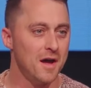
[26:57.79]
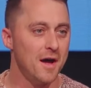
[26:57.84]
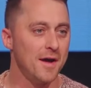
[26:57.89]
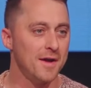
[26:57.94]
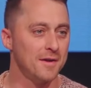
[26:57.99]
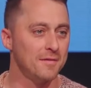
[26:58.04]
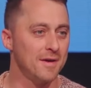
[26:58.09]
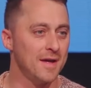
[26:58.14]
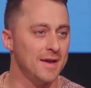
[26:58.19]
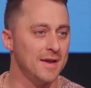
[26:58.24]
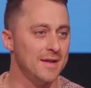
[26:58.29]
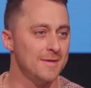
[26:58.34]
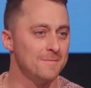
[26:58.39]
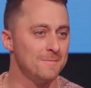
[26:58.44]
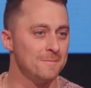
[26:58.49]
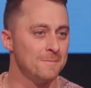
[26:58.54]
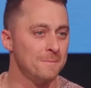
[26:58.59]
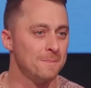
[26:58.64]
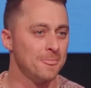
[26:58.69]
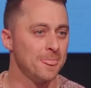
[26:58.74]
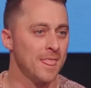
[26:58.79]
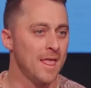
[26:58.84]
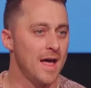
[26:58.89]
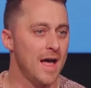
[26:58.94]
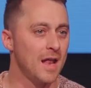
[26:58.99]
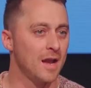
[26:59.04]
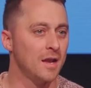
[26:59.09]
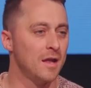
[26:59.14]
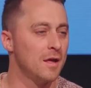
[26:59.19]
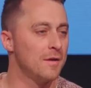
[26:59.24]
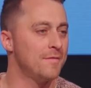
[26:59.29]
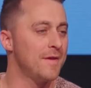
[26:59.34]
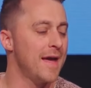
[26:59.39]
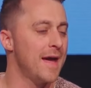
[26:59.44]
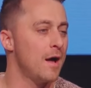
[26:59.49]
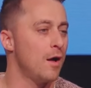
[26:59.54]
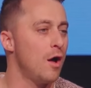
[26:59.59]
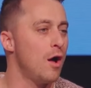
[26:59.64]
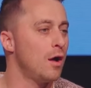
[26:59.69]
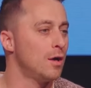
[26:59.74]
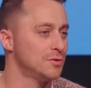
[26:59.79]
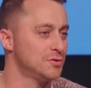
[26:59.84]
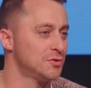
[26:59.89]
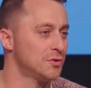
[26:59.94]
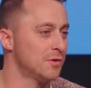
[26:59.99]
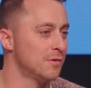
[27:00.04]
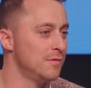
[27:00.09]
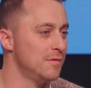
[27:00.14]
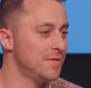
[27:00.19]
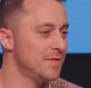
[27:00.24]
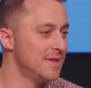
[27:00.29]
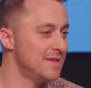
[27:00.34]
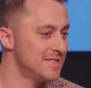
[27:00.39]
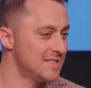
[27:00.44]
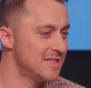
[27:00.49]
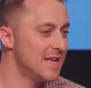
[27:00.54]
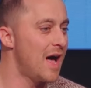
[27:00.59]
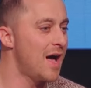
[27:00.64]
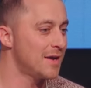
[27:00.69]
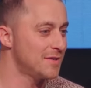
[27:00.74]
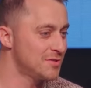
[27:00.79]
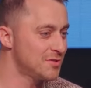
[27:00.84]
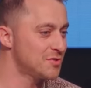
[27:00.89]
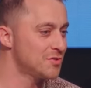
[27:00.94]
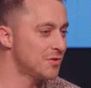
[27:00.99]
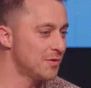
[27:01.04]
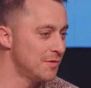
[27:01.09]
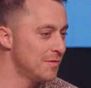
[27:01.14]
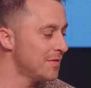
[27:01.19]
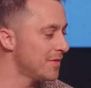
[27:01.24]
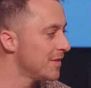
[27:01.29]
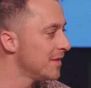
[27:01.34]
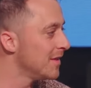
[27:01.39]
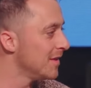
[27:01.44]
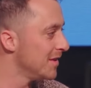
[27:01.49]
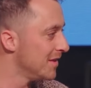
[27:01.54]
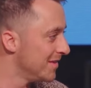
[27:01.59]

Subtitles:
Are you ready? I love how all truth is God's truth,